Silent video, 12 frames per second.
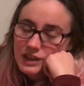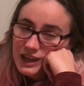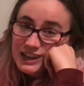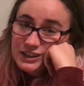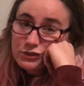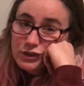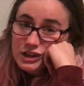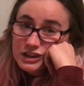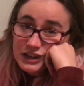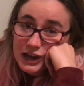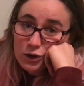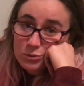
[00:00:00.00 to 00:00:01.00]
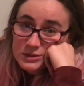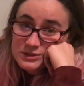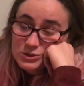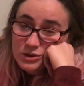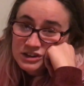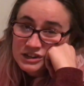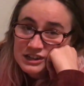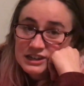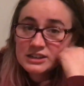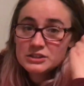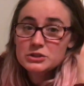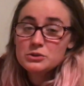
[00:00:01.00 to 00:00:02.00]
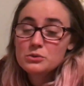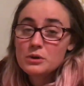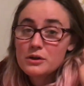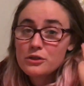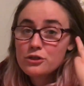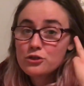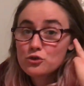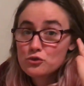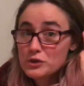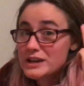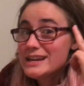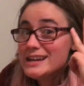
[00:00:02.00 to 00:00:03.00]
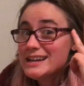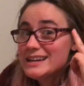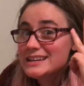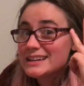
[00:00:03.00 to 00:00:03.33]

I have now been sorted into 3